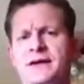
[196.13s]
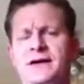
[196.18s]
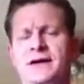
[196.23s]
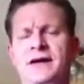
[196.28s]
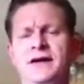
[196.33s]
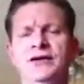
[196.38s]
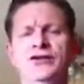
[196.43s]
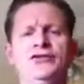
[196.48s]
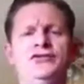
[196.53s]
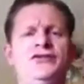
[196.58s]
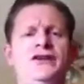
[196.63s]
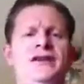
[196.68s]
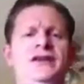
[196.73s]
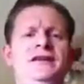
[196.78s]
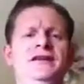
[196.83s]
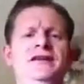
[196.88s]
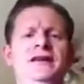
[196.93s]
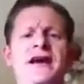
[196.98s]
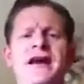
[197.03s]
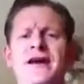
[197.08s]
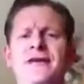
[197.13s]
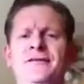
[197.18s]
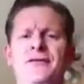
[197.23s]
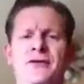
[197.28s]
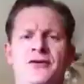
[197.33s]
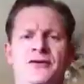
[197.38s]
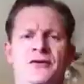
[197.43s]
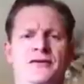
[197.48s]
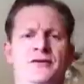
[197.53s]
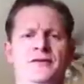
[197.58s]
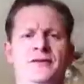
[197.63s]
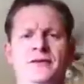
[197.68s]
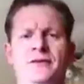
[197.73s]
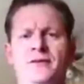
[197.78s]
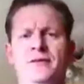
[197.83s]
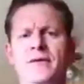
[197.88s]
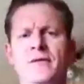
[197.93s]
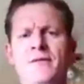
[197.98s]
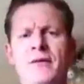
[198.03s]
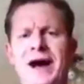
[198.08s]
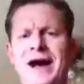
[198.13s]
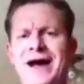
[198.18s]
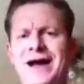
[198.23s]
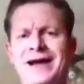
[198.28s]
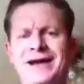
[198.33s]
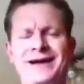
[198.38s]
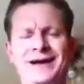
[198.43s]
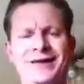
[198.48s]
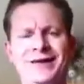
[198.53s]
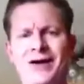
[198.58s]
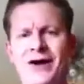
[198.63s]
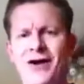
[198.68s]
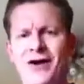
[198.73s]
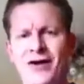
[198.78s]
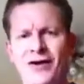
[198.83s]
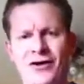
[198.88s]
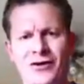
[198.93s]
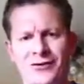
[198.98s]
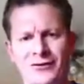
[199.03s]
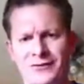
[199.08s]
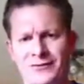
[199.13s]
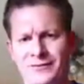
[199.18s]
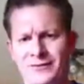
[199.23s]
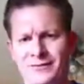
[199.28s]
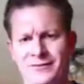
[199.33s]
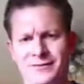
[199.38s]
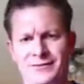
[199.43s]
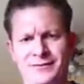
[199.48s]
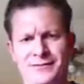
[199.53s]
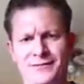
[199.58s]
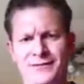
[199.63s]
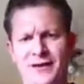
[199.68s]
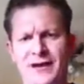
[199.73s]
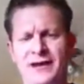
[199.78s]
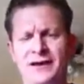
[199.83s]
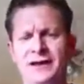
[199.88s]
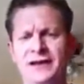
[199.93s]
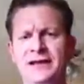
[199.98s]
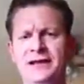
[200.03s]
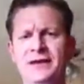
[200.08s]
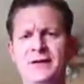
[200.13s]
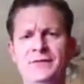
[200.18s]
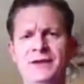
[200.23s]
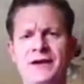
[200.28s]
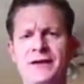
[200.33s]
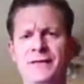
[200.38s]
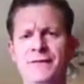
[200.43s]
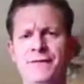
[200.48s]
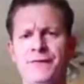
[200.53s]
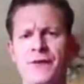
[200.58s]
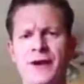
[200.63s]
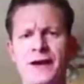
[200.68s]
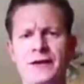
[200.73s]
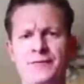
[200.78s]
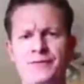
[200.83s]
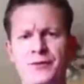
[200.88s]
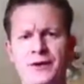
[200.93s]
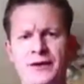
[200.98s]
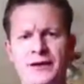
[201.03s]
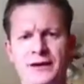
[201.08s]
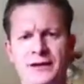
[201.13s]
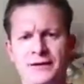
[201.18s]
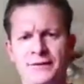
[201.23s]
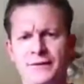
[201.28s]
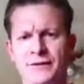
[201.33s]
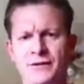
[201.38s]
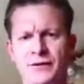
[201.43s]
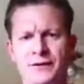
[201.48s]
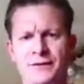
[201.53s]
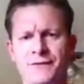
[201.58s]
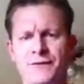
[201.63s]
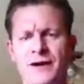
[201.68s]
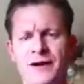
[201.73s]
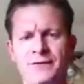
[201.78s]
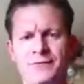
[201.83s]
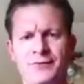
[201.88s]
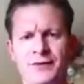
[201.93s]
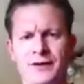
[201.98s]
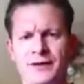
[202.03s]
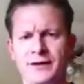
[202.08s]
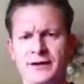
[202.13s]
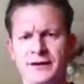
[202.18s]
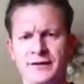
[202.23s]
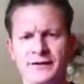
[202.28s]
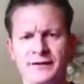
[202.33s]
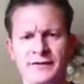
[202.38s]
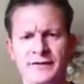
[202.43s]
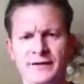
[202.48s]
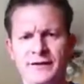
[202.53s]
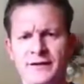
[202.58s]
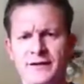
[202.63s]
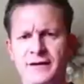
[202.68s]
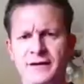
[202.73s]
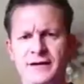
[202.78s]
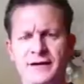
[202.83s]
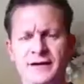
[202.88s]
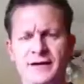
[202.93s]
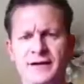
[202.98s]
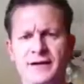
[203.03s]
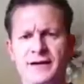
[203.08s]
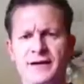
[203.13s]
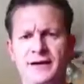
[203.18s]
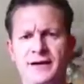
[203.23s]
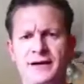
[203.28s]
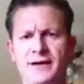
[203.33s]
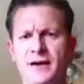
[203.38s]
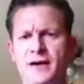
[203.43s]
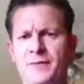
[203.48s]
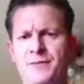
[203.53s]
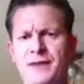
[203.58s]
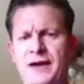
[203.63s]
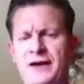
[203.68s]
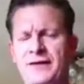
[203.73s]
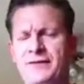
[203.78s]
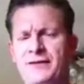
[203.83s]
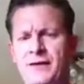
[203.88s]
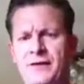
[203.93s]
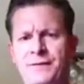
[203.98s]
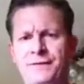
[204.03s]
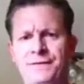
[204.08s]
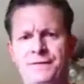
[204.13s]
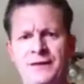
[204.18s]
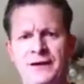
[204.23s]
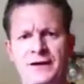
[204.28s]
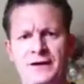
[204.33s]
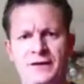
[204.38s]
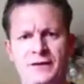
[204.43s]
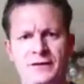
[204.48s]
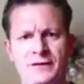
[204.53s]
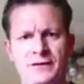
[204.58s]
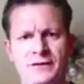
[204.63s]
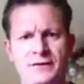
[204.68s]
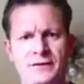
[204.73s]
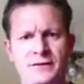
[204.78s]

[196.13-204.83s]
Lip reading: You should never buy a car. It could end up being a fright pig, if you know what a fright pig is. Based on fear.